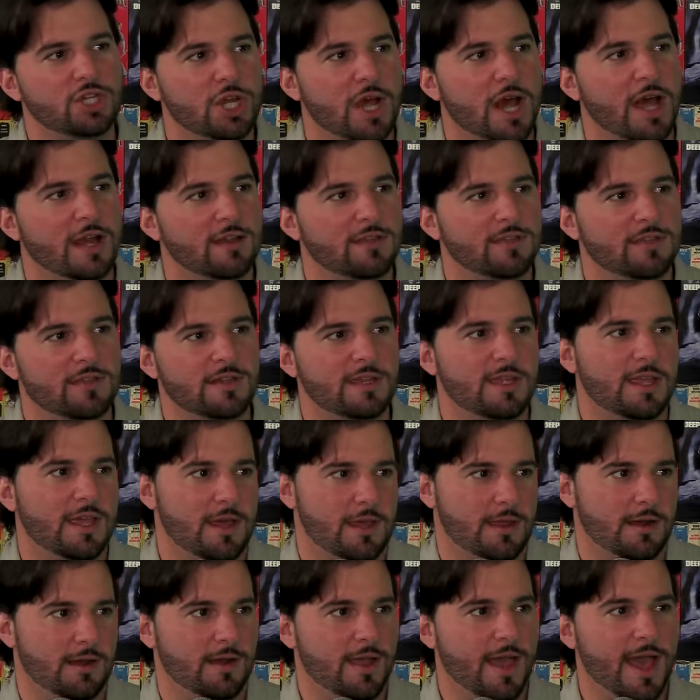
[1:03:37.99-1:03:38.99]
Jonathan
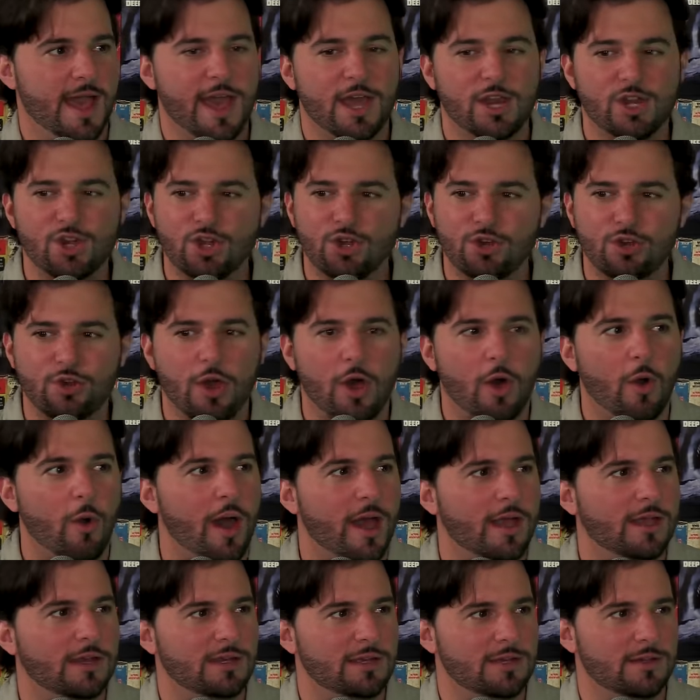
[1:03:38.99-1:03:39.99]
Kent had no
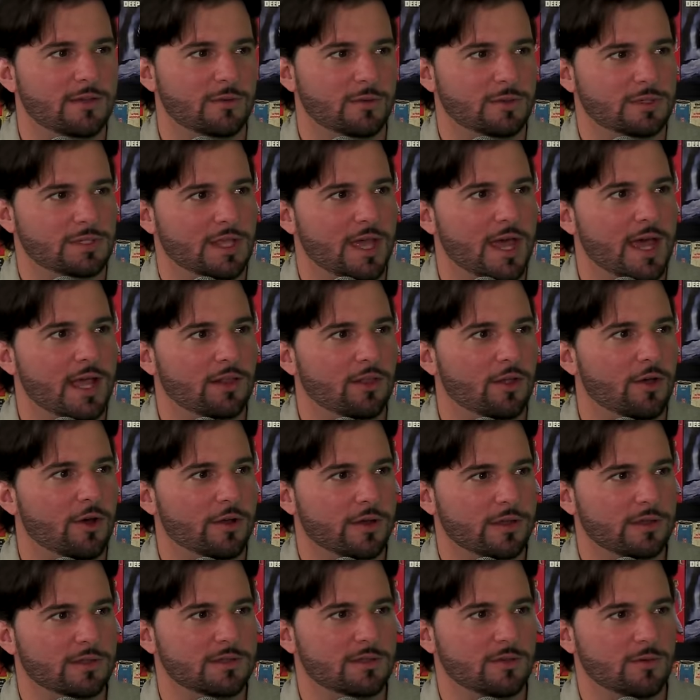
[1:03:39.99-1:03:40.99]
idea it was that
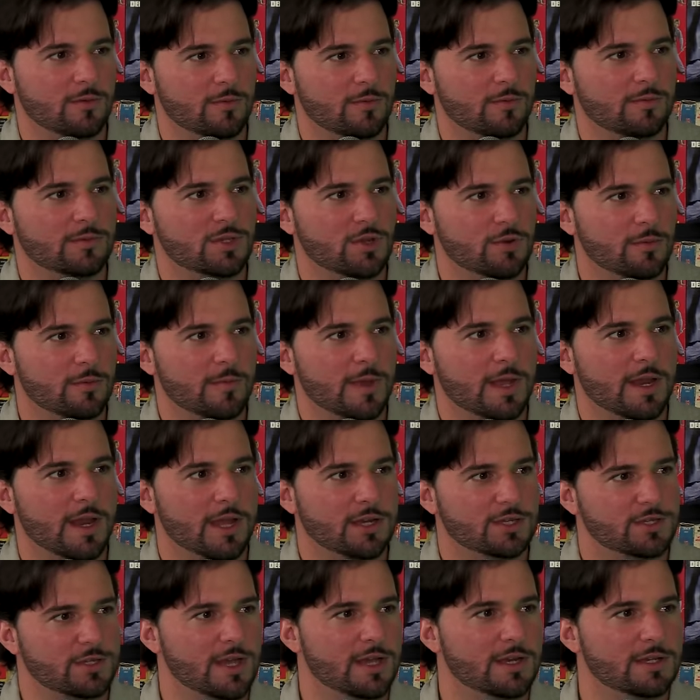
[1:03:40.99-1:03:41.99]
long until Superman
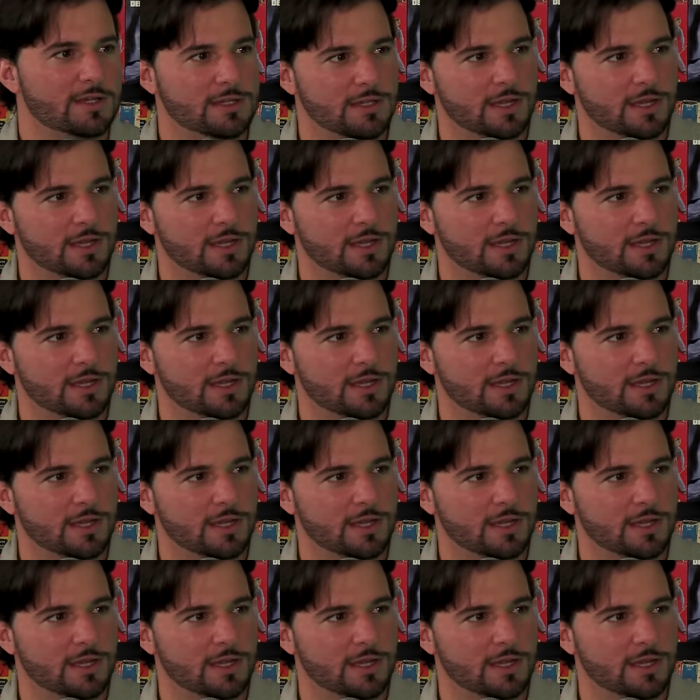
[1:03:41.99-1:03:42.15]
actually had a